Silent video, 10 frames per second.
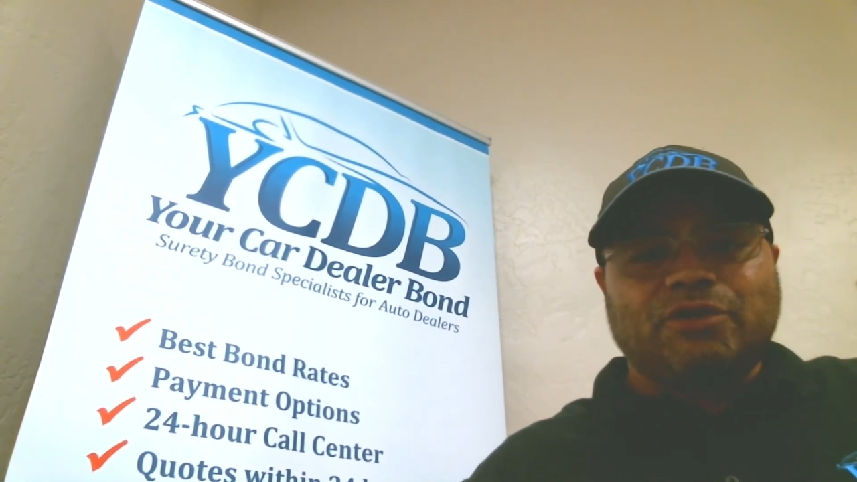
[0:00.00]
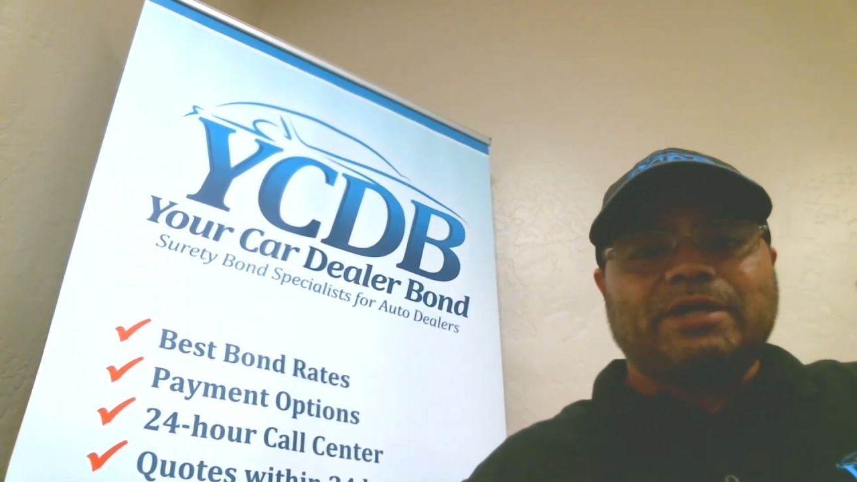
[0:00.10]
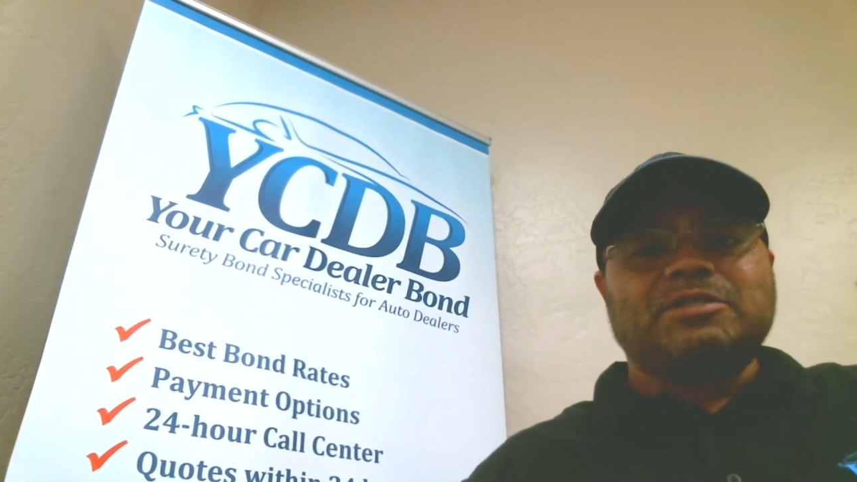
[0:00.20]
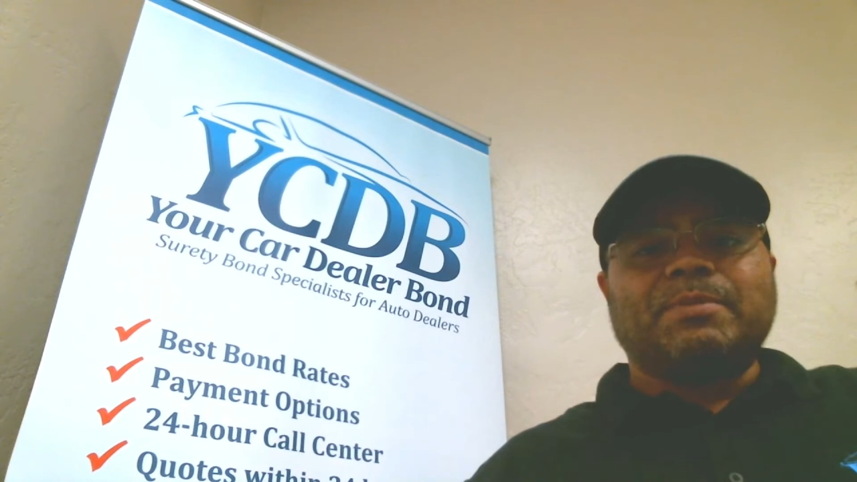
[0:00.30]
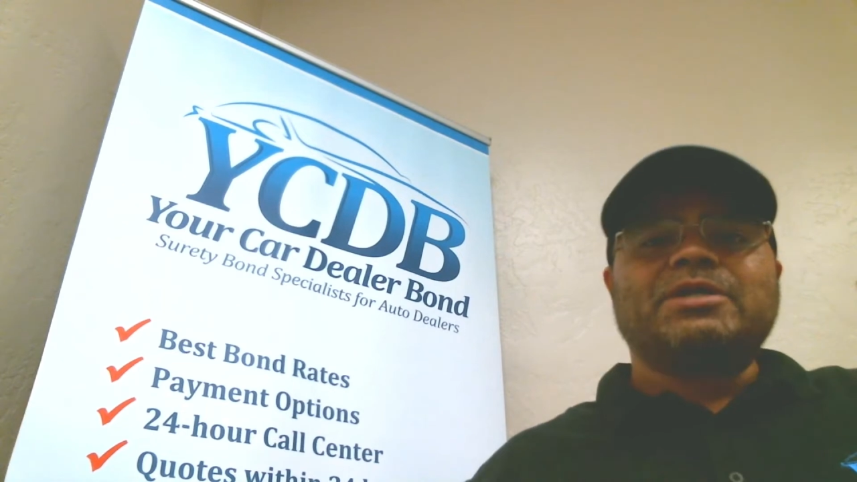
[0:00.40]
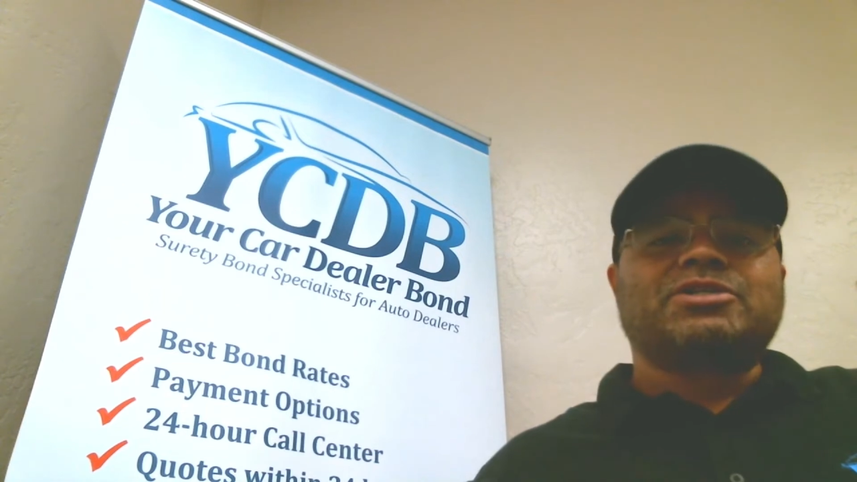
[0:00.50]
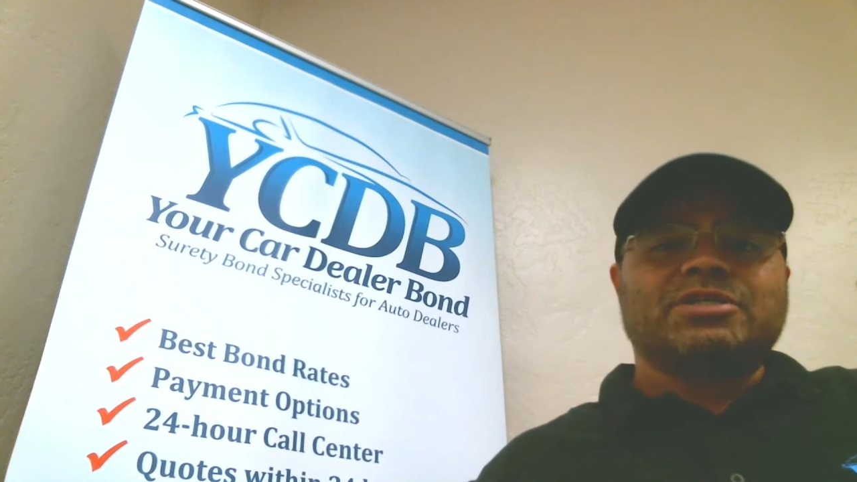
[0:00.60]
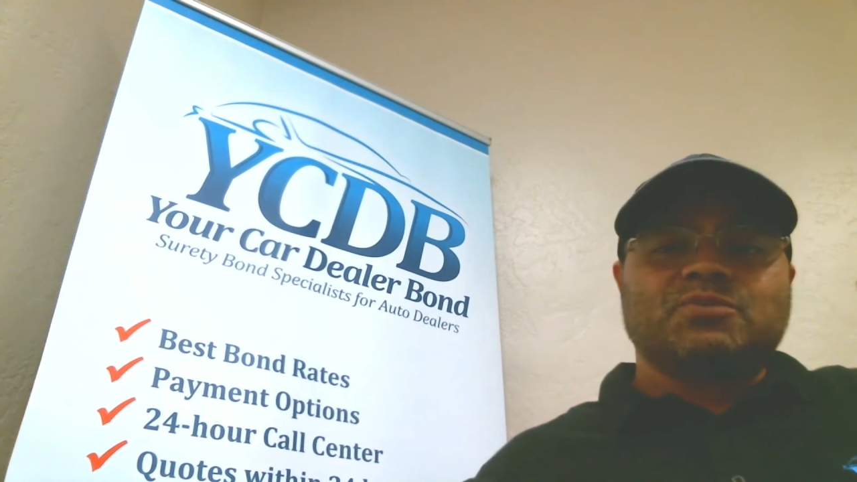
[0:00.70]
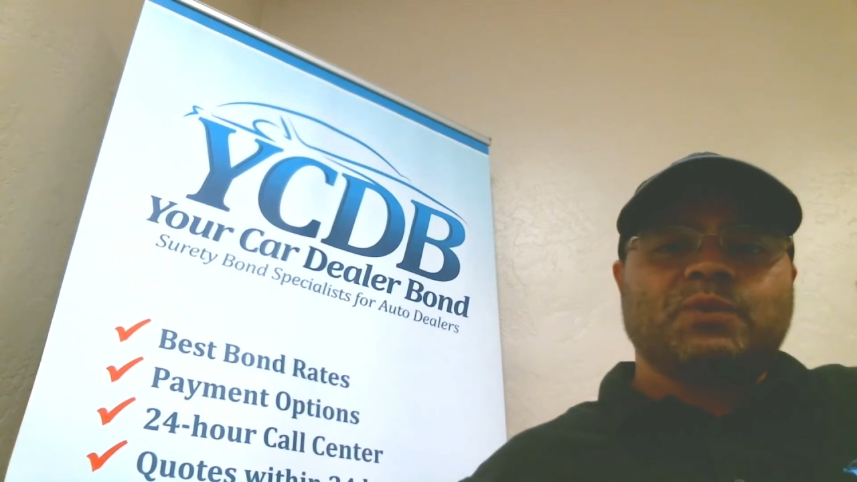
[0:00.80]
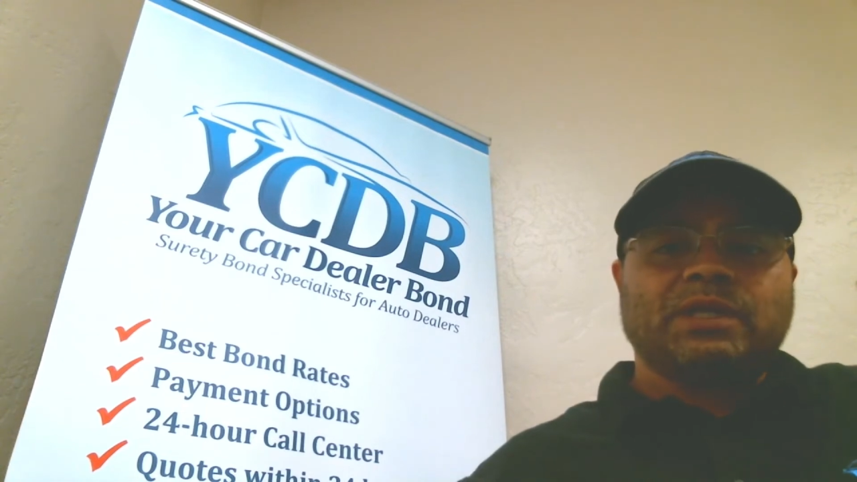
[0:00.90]

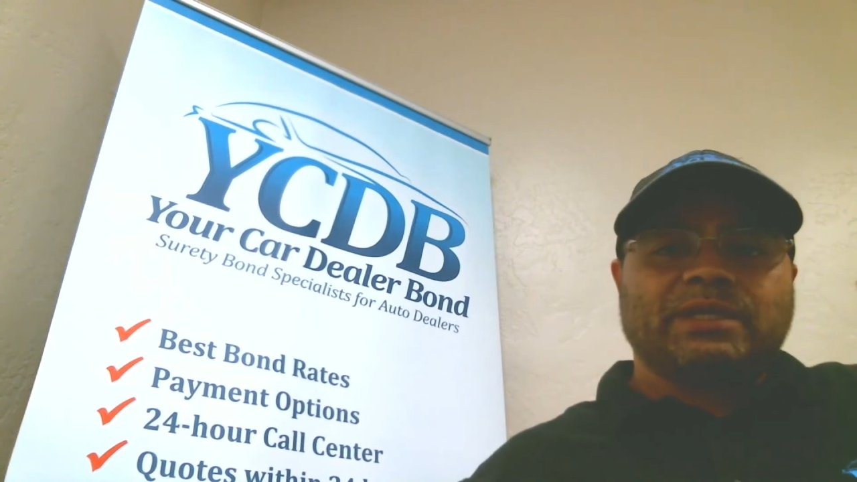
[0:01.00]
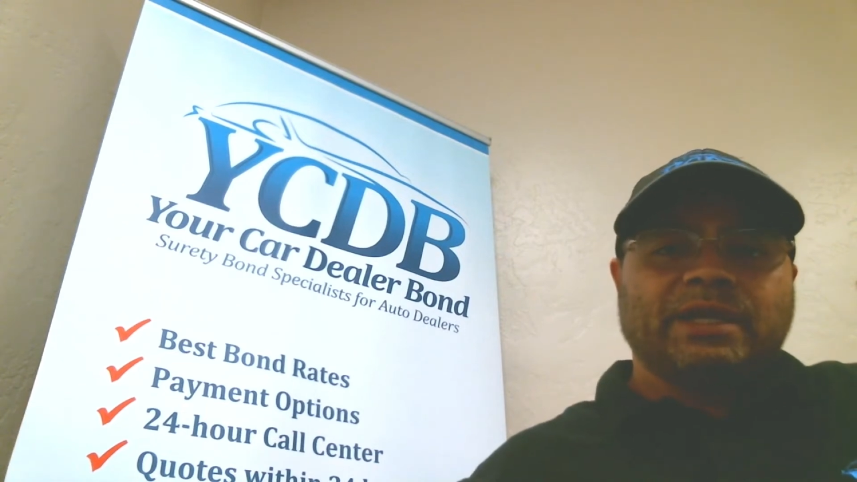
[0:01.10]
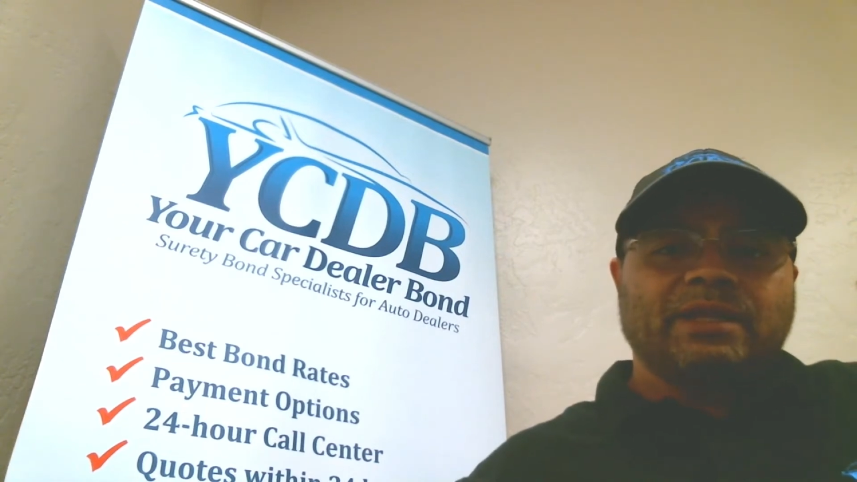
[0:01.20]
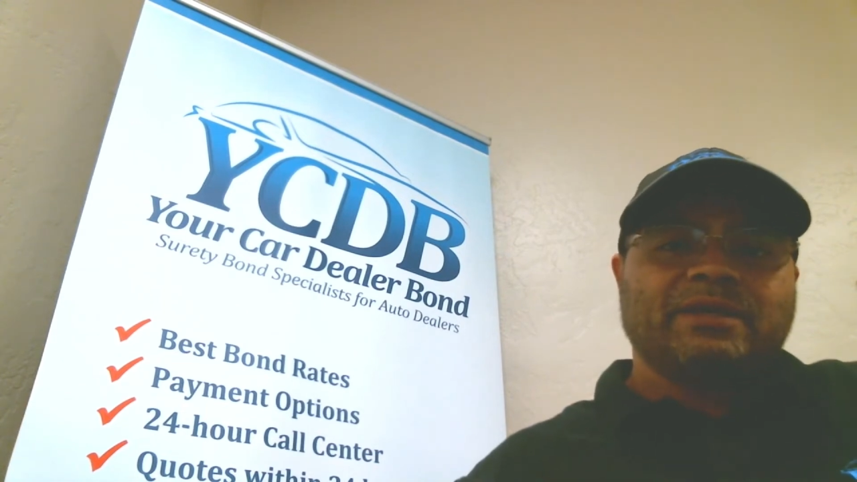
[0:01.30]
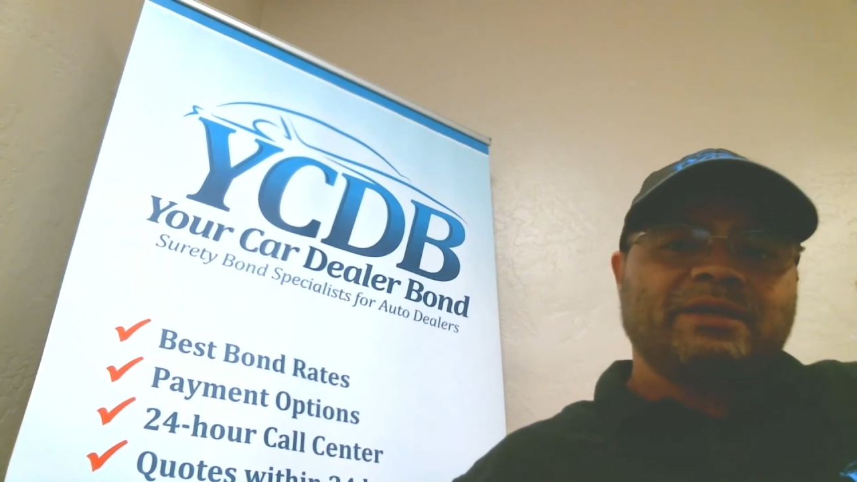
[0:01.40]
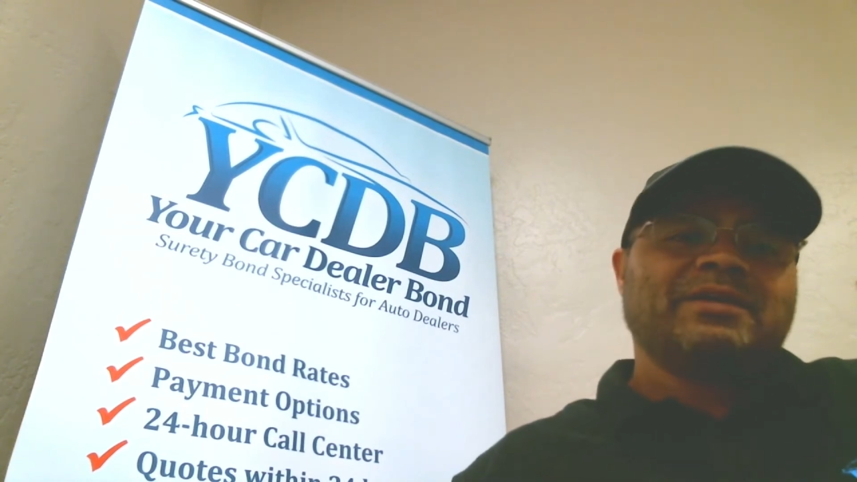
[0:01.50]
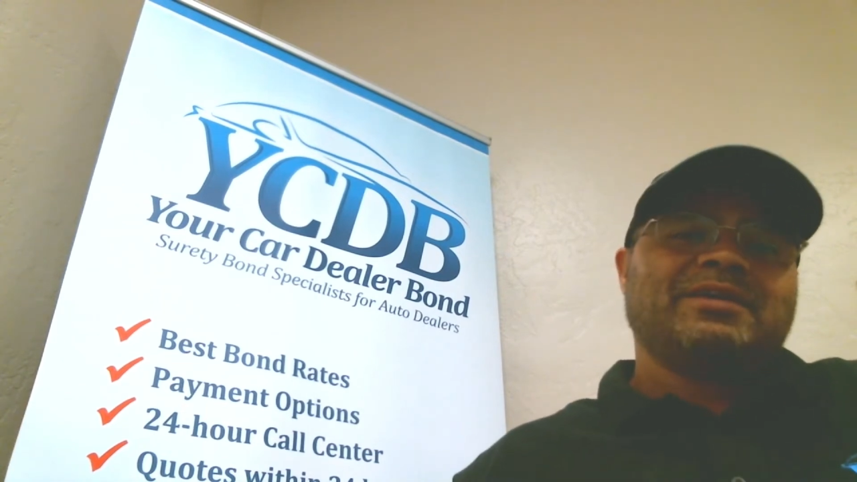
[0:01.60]
transmissions willy-nilly